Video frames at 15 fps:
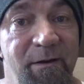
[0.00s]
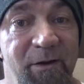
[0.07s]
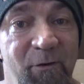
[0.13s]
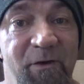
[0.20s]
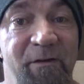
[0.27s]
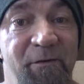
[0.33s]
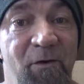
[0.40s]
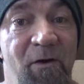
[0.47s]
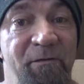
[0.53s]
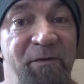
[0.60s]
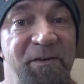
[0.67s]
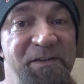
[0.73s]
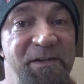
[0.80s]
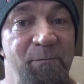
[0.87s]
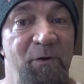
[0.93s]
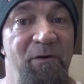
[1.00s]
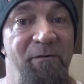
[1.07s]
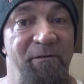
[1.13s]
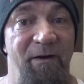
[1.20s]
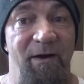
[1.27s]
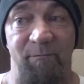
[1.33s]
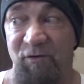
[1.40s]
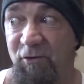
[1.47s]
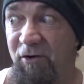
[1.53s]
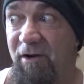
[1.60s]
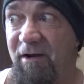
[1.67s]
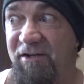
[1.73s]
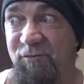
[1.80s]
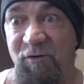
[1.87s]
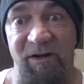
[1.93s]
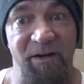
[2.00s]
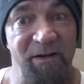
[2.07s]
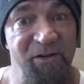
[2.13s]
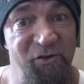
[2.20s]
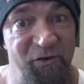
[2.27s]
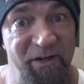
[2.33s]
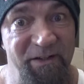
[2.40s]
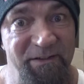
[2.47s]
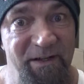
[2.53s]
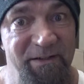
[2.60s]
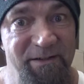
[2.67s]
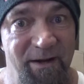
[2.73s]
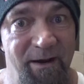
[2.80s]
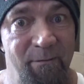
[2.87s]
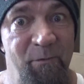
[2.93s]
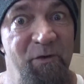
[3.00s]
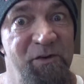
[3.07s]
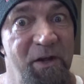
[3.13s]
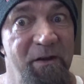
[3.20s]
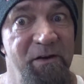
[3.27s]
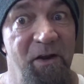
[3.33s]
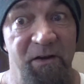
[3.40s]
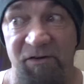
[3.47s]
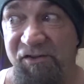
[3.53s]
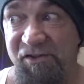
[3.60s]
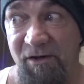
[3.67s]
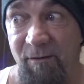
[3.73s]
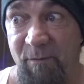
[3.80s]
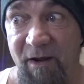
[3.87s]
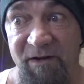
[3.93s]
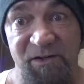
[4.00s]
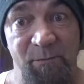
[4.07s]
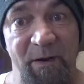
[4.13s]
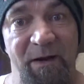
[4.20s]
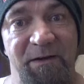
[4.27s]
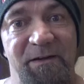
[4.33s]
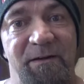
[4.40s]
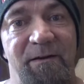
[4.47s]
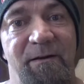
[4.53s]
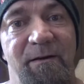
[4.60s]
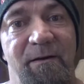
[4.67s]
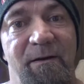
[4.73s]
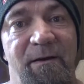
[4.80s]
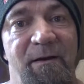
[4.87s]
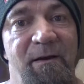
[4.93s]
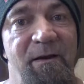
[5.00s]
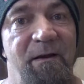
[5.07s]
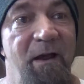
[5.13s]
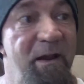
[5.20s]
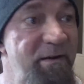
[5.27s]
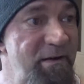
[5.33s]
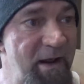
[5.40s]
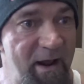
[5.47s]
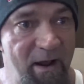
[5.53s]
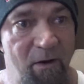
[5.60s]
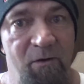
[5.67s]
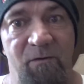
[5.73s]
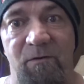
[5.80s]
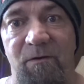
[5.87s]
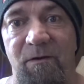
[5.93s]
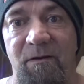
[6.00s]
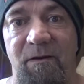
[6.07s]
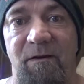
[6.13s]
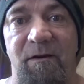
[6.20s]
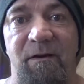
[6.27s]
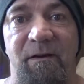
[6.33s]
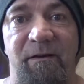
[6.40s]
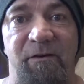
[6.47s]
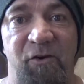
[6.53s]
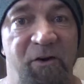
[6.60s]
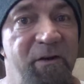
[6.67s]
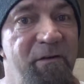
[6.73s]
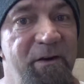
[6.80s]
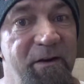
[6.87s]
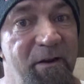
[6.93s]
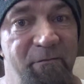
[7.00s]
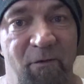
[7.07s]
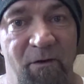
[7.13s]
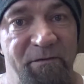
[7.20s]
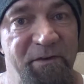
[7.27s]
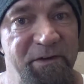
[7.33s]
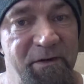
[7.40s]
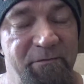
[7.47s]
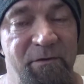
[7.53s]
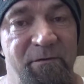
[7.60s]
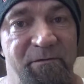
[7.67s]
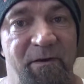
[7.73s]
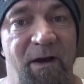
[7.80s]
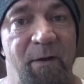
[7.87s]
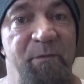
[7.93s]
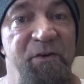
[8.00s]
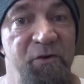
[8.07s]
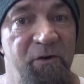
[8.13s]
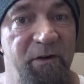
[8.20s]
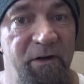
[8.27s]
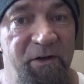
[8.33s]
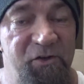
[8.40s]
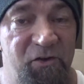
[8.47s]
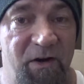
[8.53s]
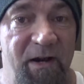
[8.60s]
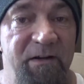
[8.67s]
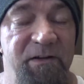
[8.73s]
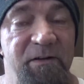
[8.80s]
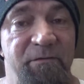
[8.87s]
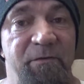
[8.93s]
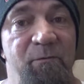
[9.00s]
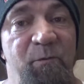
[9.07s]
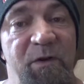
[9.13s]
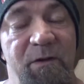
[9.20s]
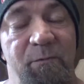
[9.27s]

you were giving off a similar vibe you guys were kindred at that time in, in some aspect and now you're going to give off a different vibe and you're going to attract different